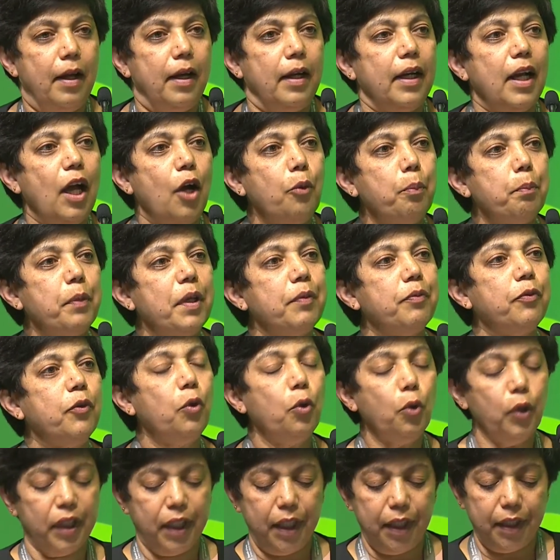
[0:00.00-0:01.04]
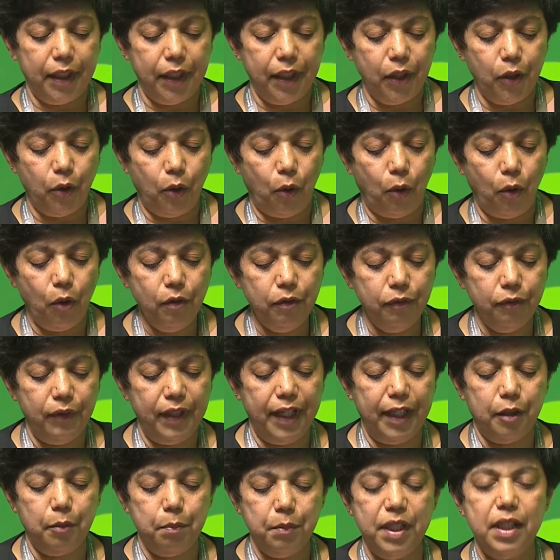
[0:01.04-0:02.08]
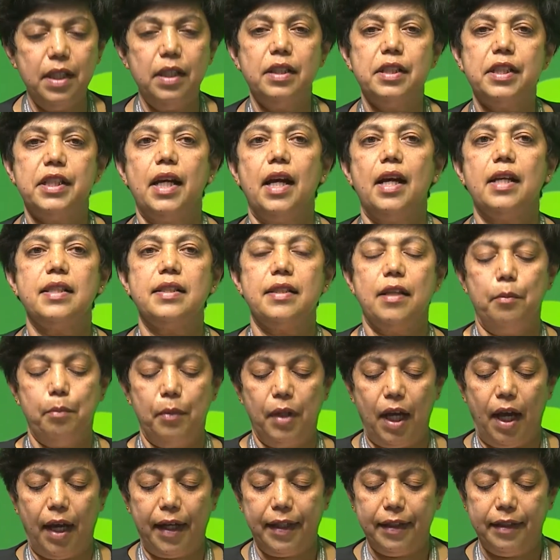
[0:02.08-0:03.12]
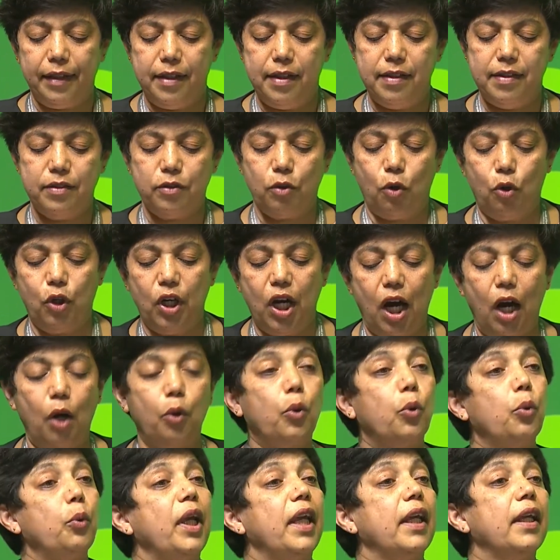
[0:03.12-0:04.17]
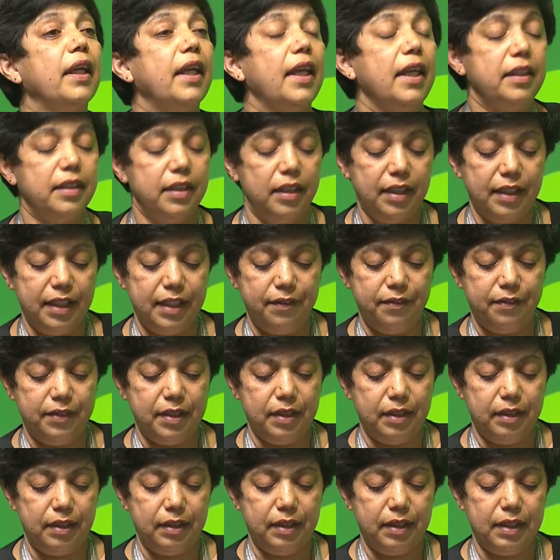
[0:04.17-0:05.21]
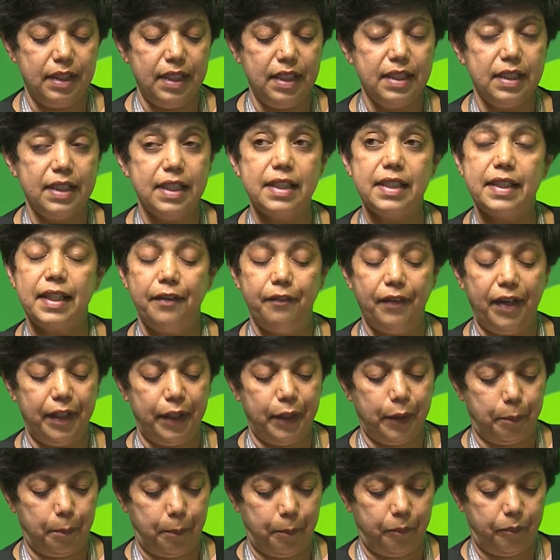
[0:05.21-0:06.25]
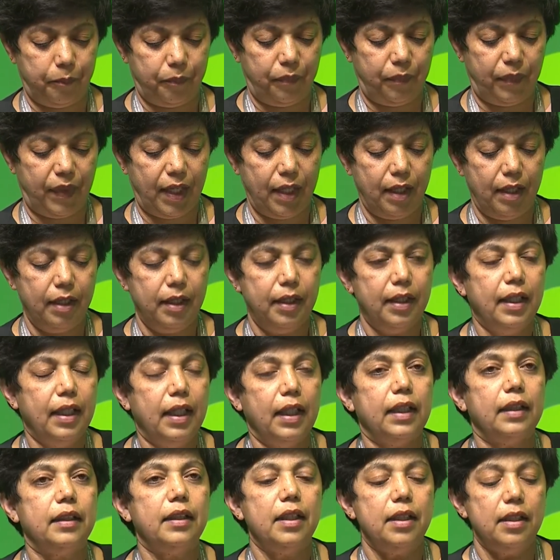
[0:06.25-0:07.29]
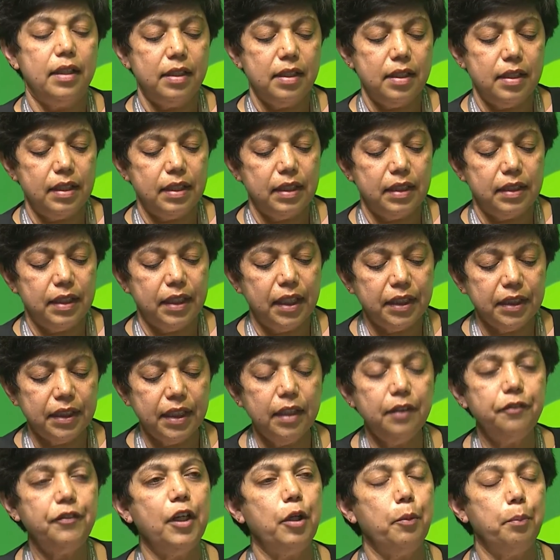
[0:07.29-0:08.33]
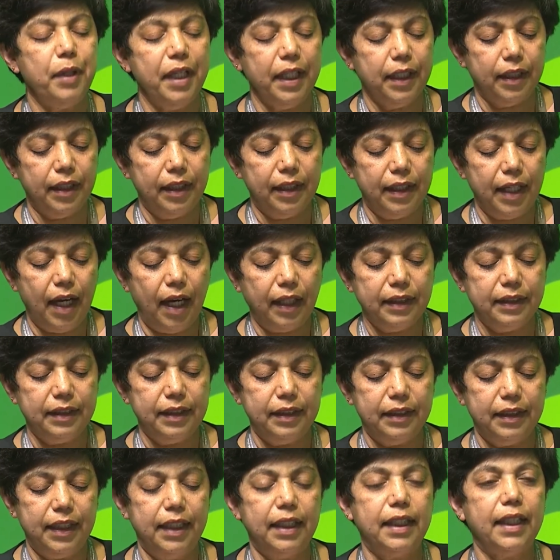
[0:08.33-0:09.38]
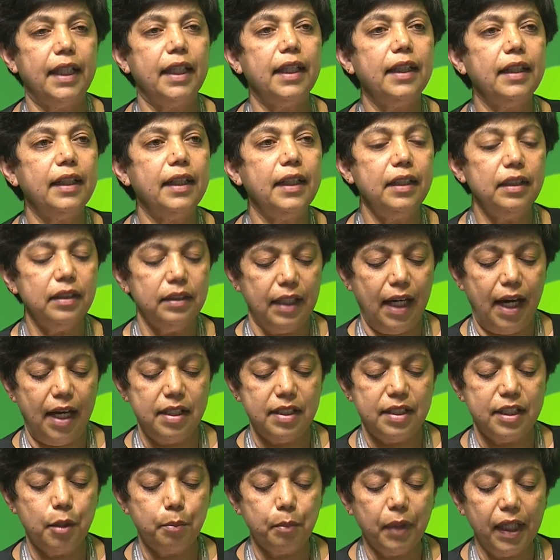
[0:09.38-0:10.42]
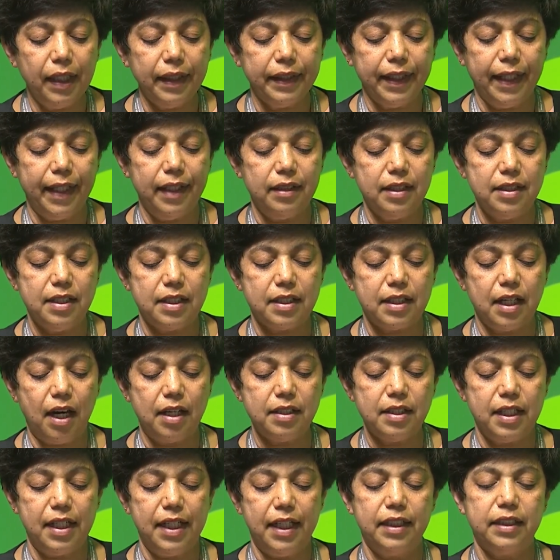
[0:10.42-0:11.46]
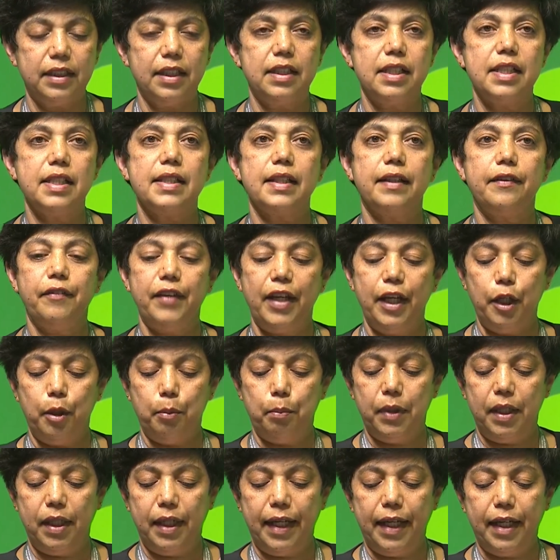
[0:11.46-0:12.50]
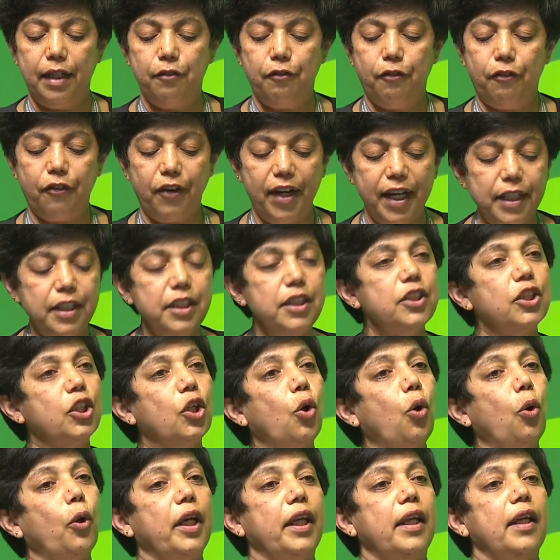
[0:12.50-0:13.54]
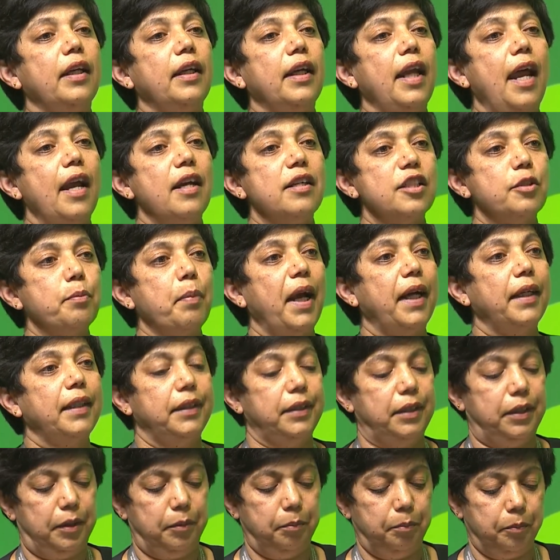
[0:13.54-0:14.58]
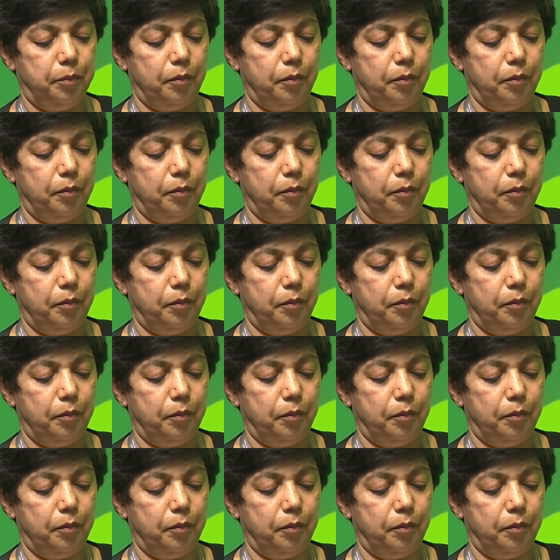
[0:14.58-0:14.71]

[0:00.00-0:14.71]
Now, before kicking off, let me share some guidance on how to engage in this event. The session will be conducted in English, and simultaneous translation is available in French, Korean, and Spanish.